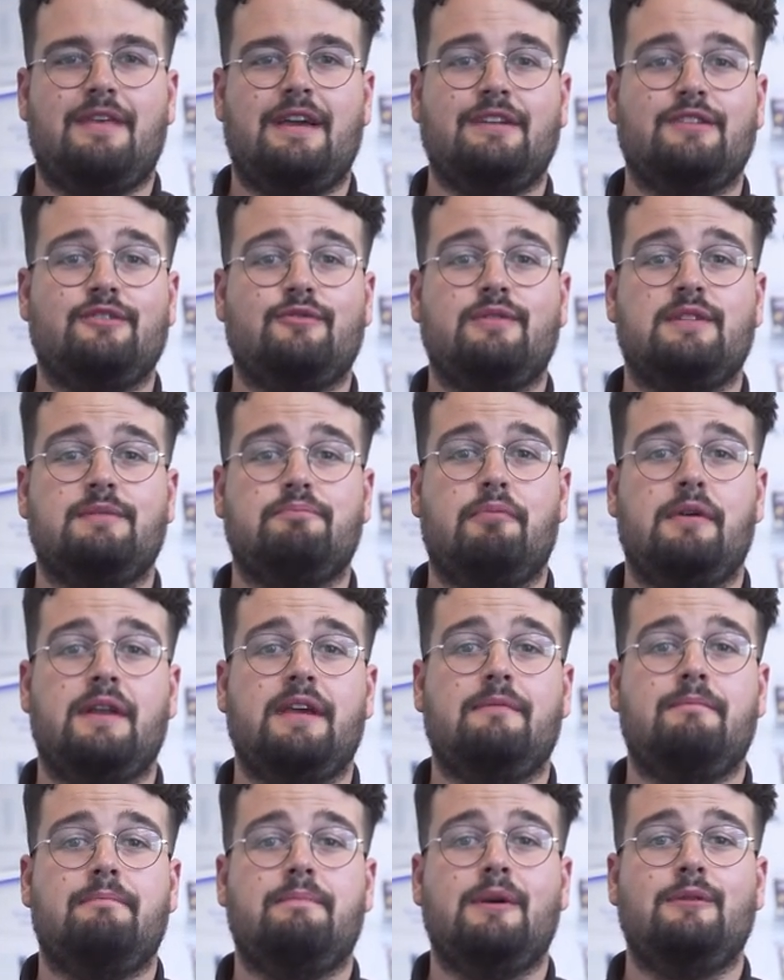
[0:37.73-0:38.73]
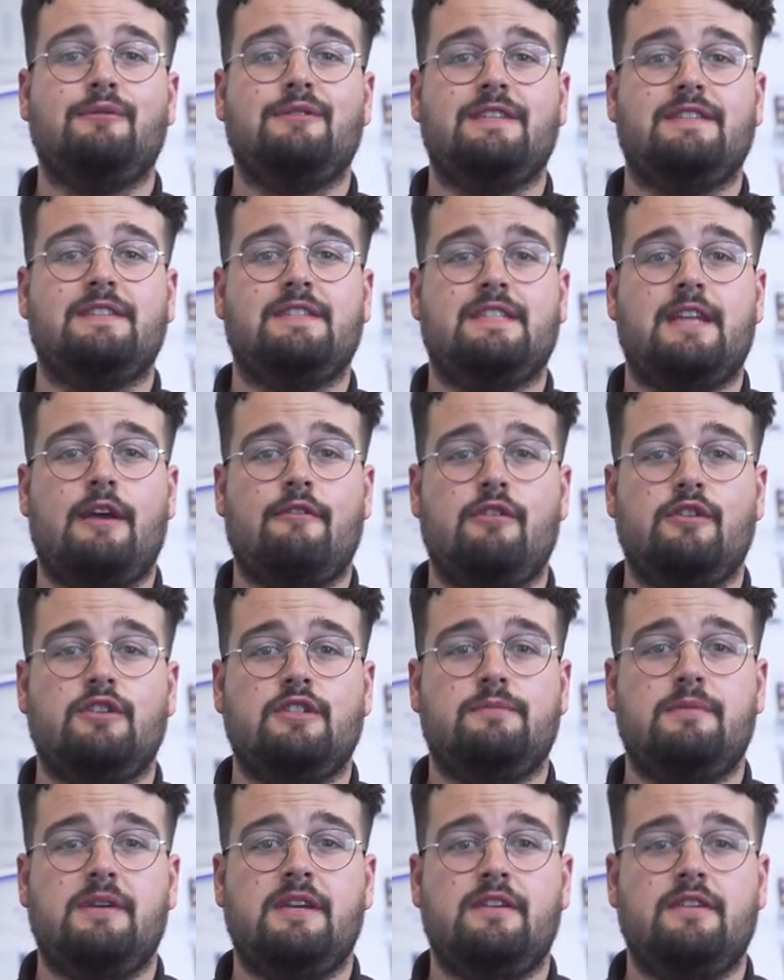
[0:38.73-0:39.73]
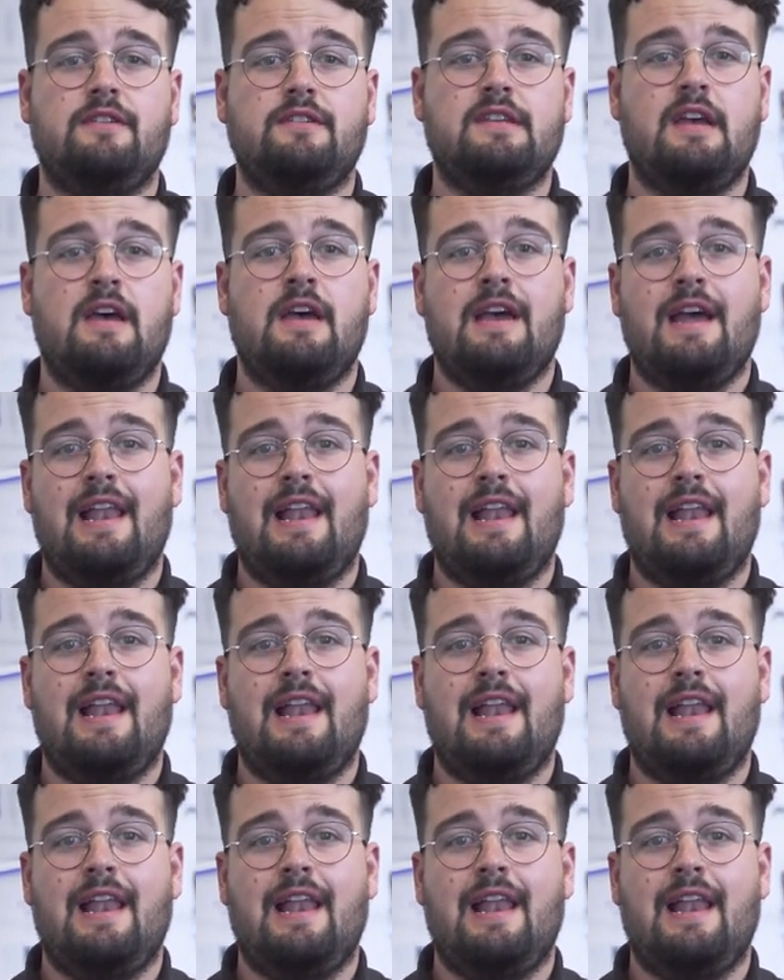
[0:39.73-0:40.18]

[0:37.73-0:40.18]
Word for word: thanks to its brilliant built-in stereo speakers,